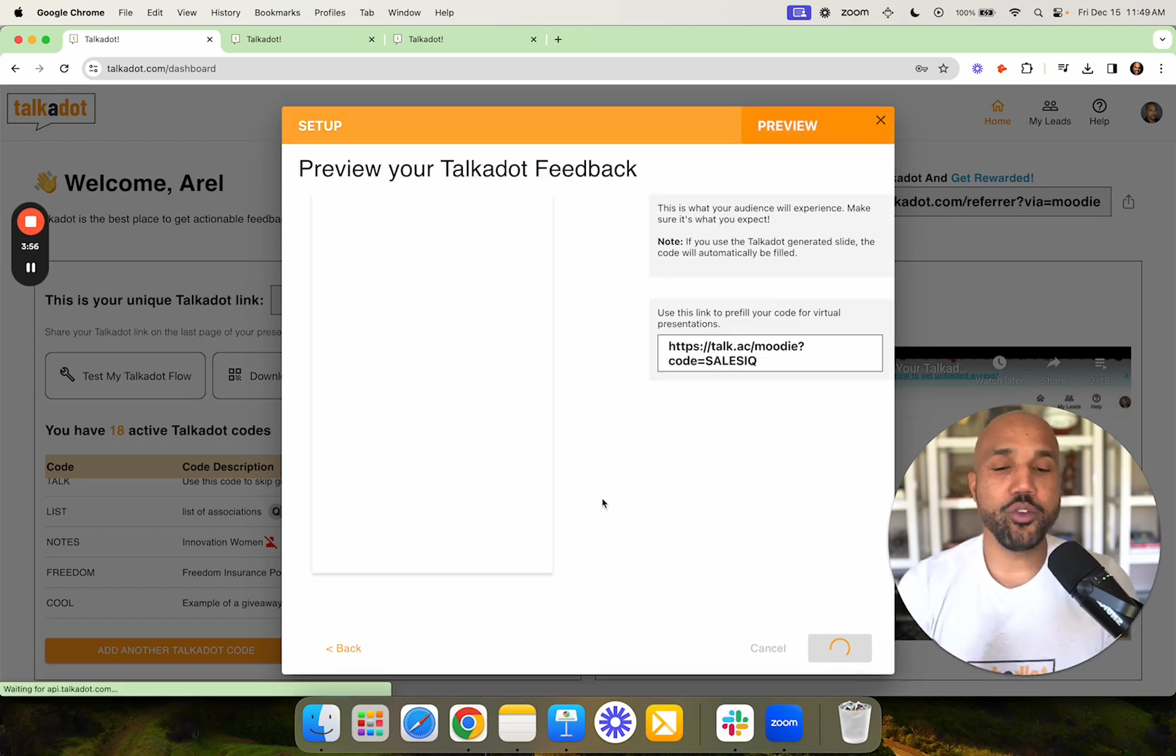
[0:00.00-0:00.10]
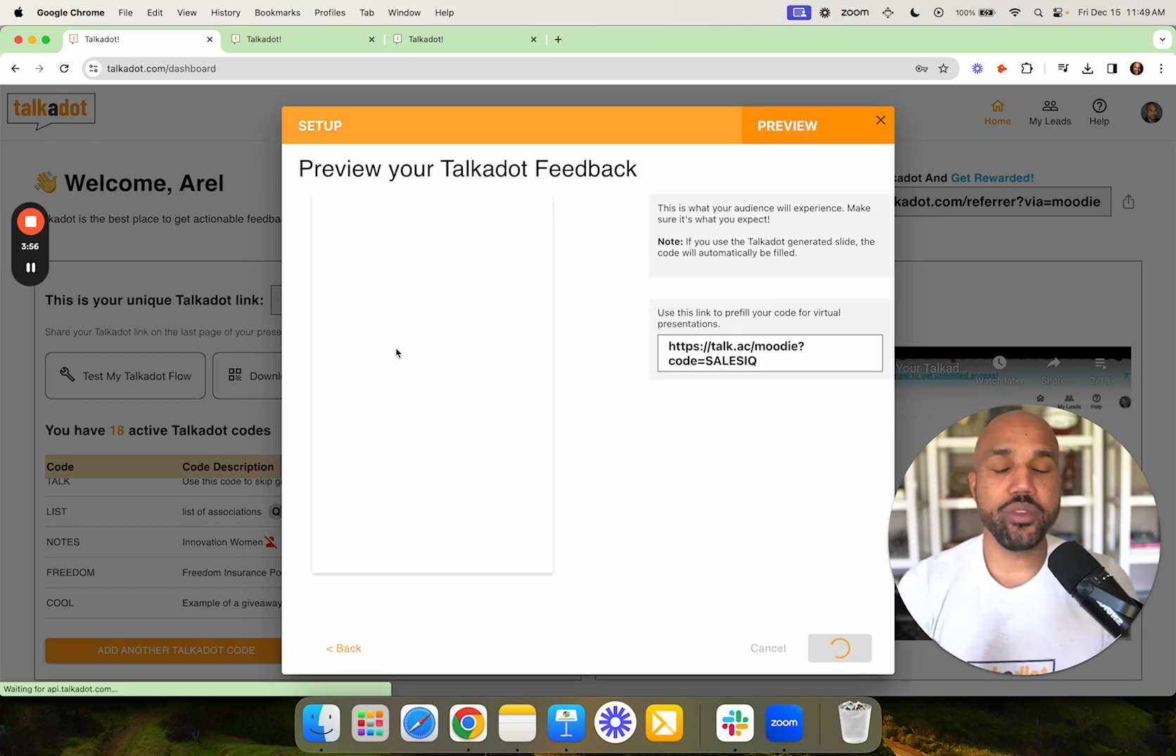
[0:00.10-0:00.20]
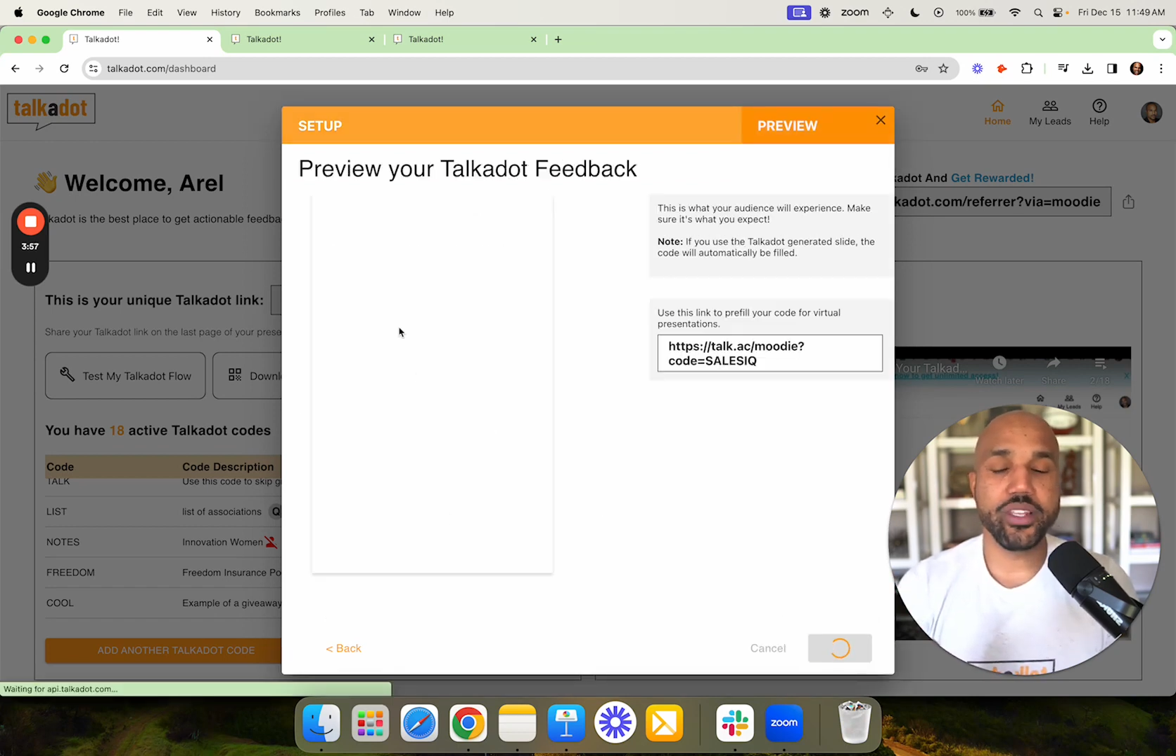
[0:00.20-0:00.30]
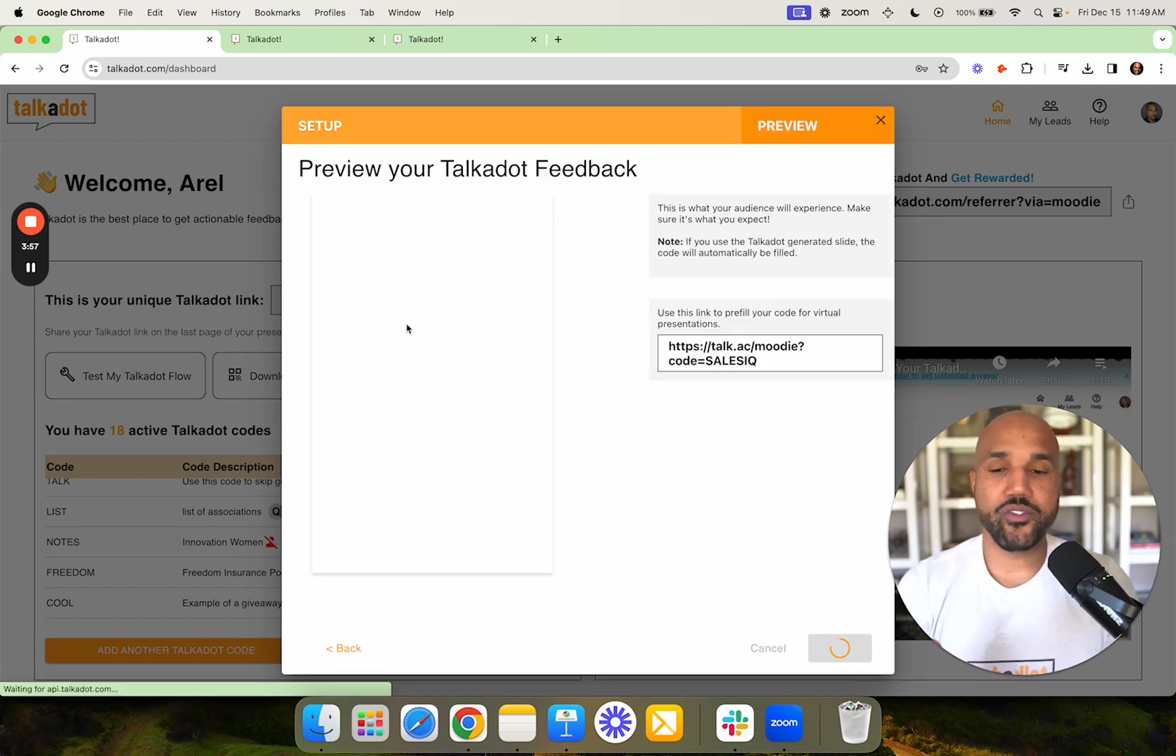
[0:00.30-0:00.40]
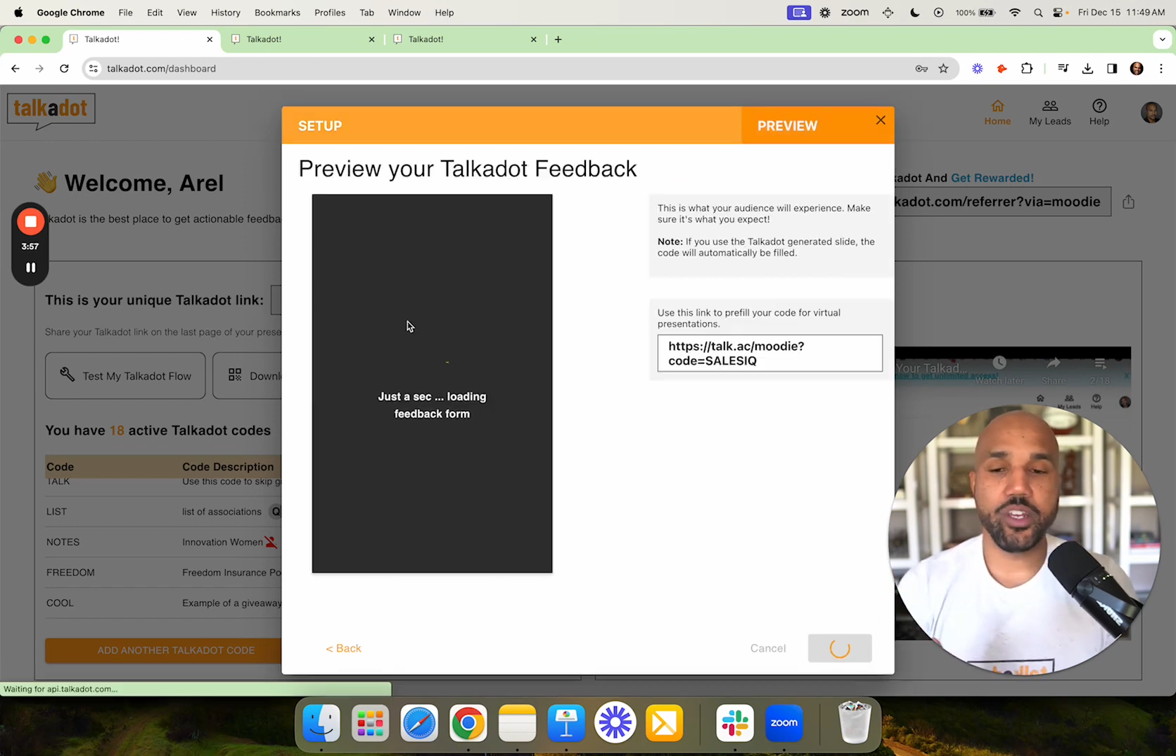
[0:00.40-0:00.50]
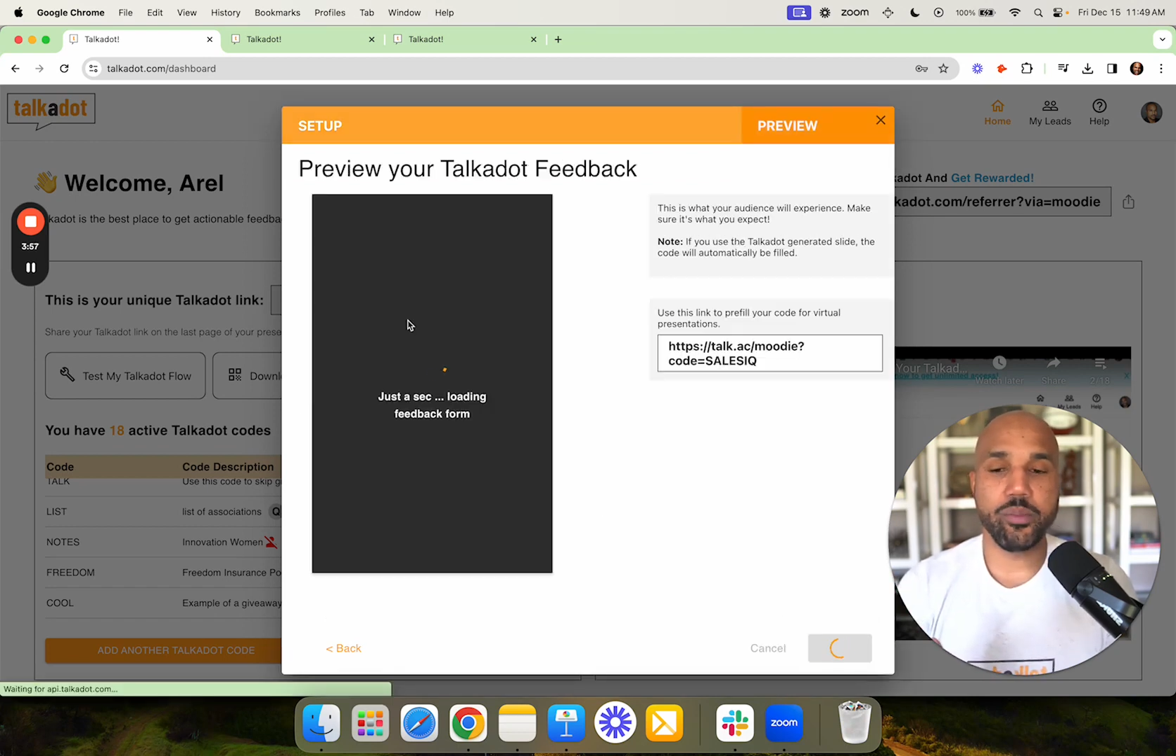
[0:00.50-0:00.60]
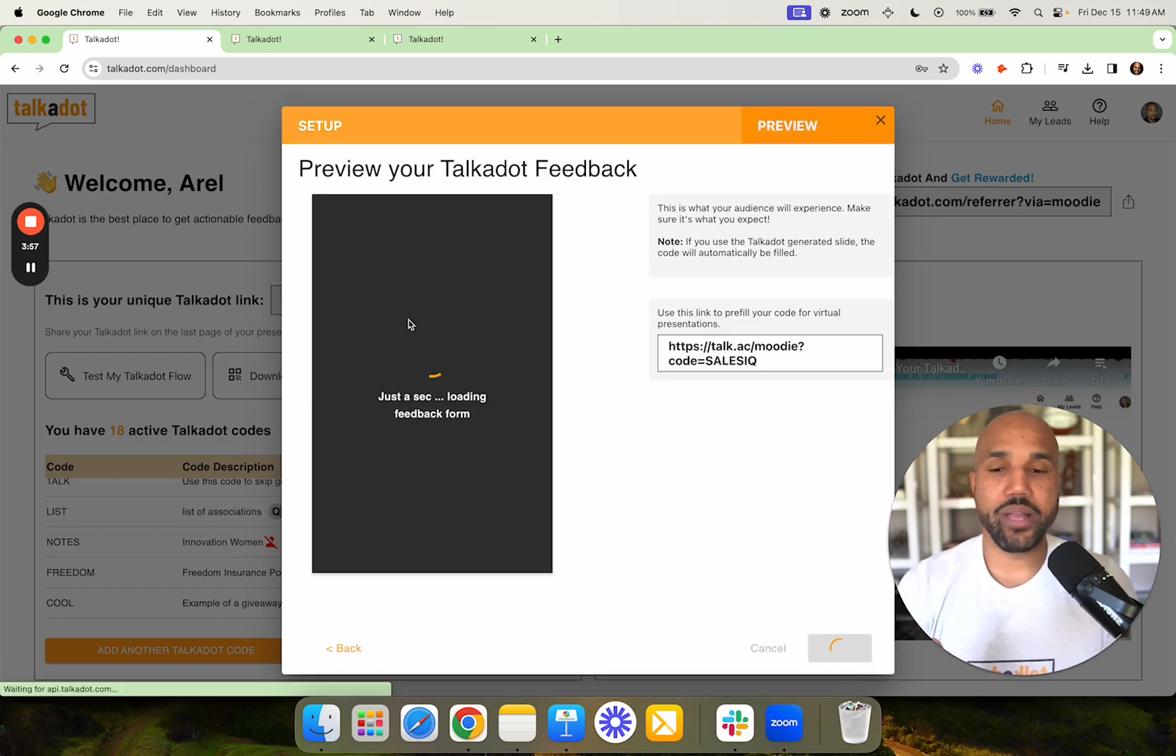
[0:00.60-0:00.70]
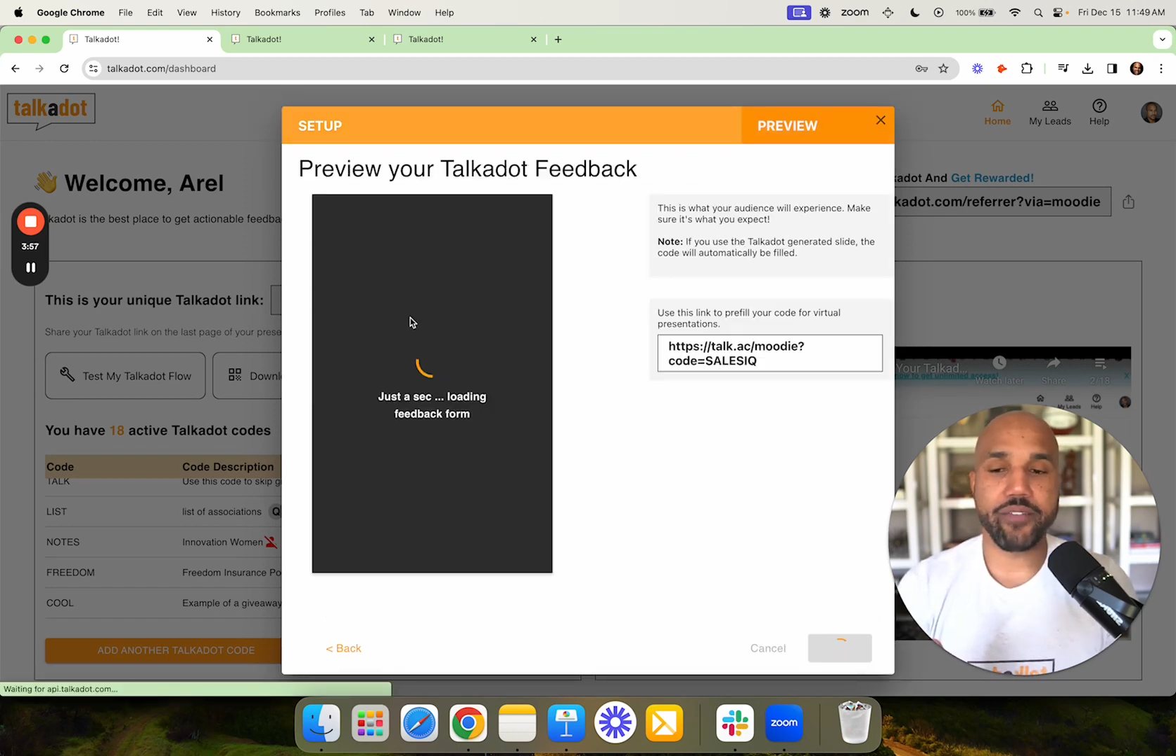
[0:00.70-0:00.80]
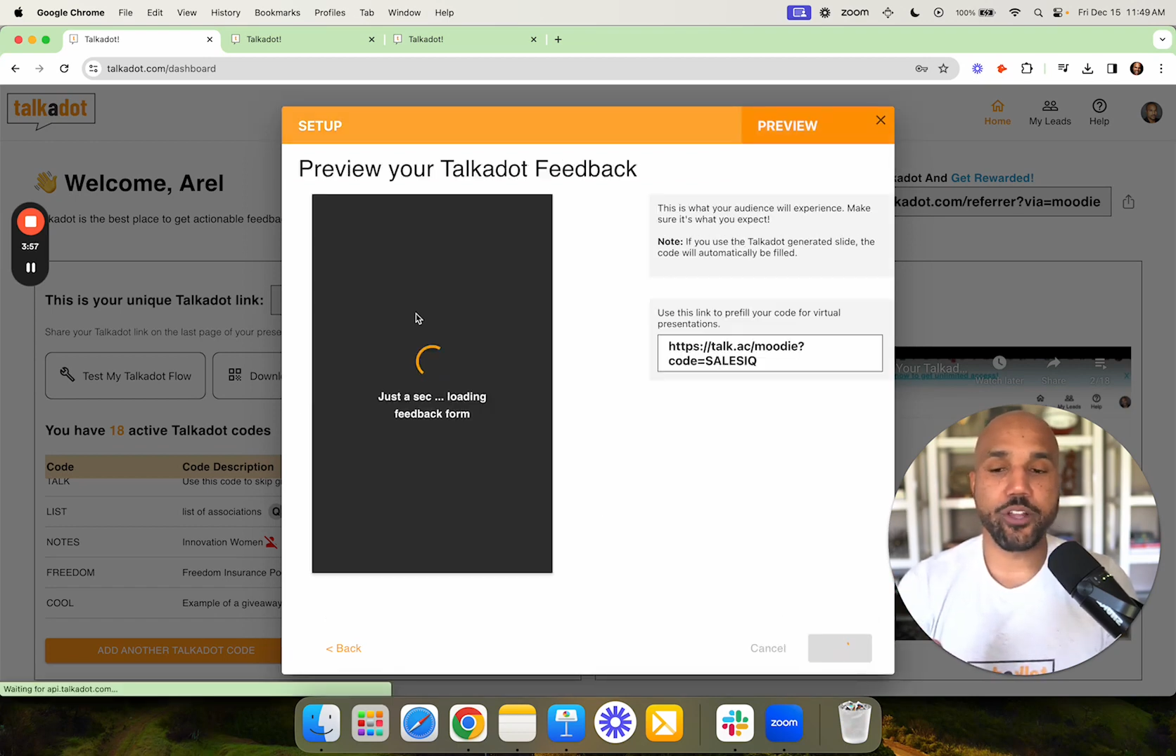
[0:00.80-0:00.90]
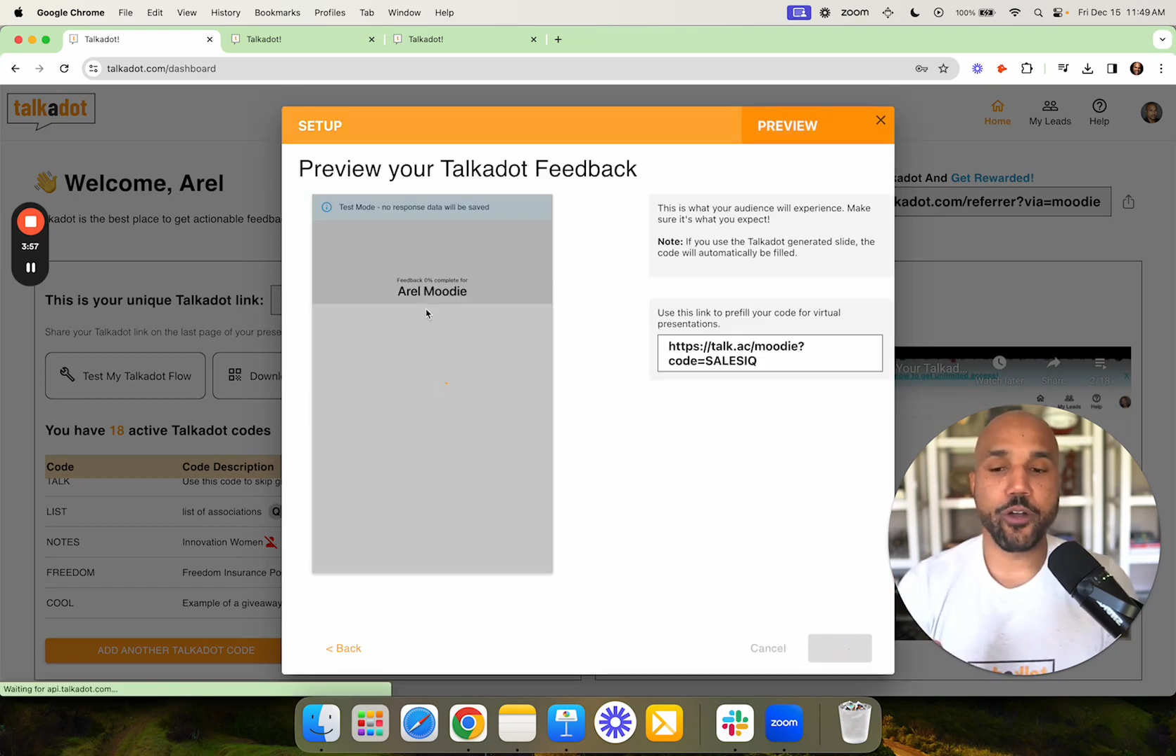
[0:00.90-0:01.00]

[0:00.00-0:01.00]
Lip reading: feedback flow.